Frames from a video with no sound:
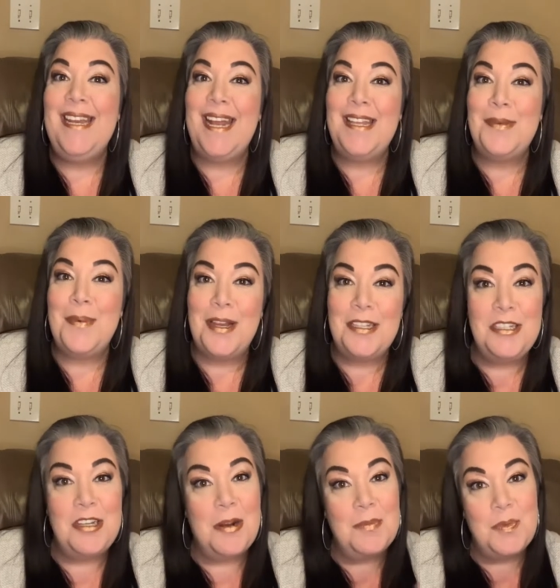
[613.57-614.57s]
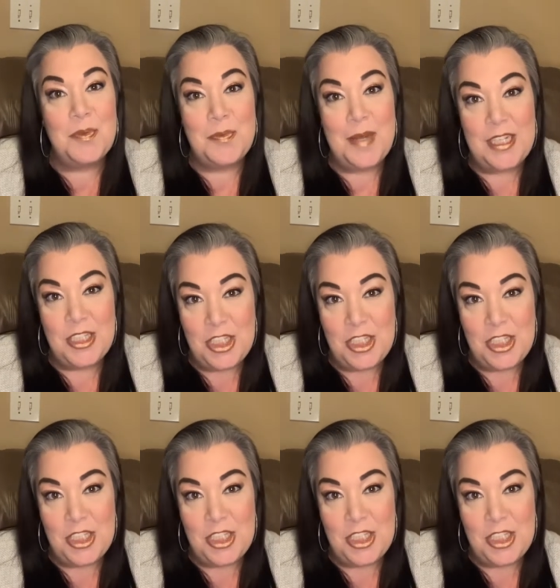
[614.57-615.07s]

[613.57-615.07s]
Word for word: and the BoxyCharms was made in